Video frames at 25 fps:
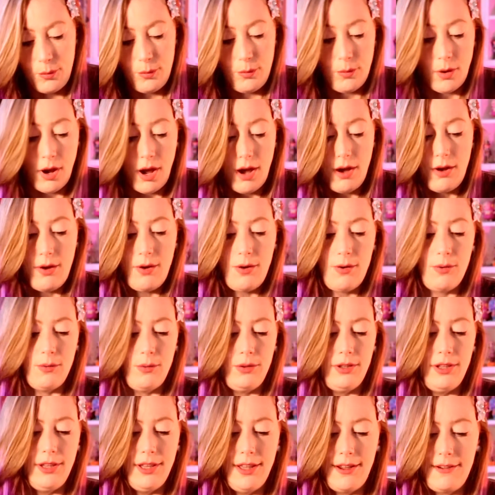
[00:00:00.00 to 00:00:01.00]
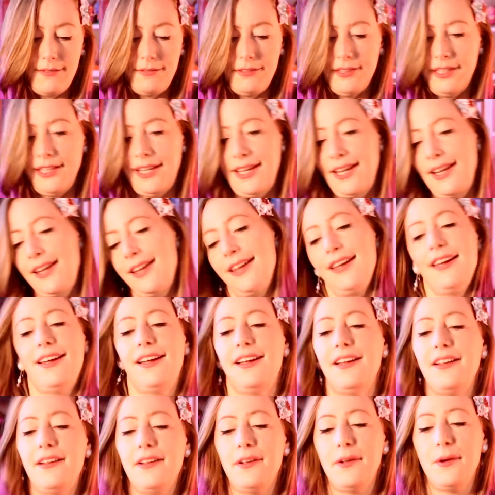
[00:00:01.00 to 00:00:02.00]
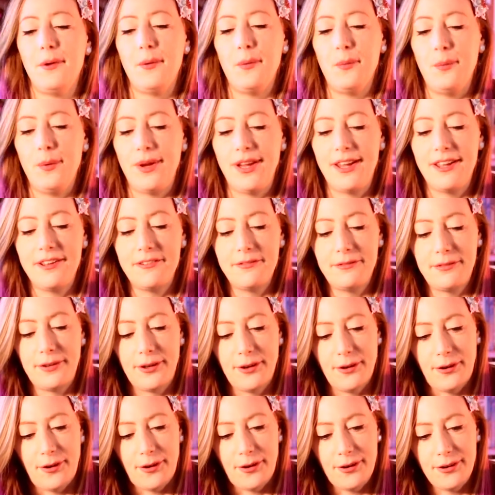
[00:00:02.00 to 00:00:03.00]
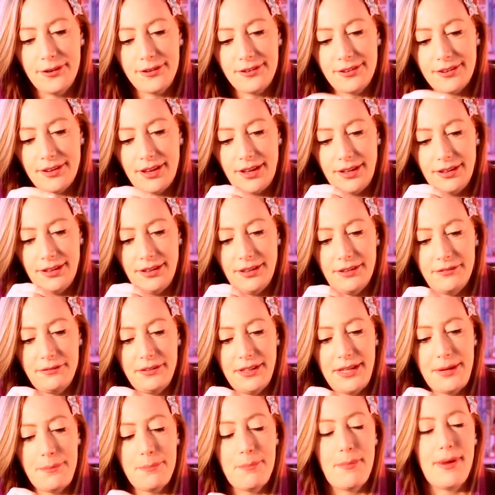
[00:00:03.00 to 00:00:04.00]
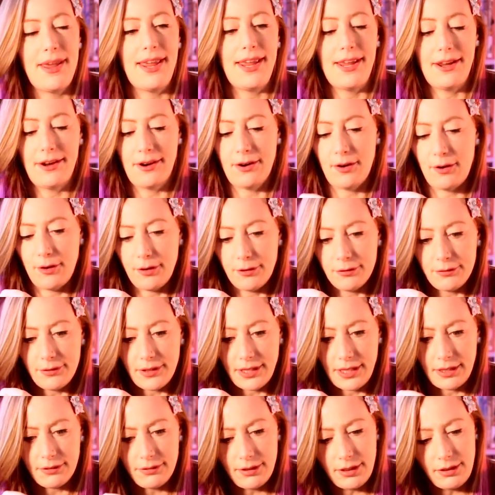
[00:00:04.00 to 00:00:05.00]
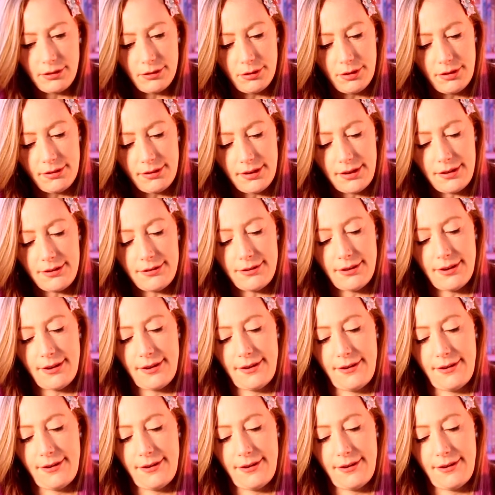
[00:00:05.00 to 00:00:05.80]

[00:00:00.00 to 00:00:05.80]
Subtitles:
Ooh, oh, lovely. We have got a lovely pair of earring scissors.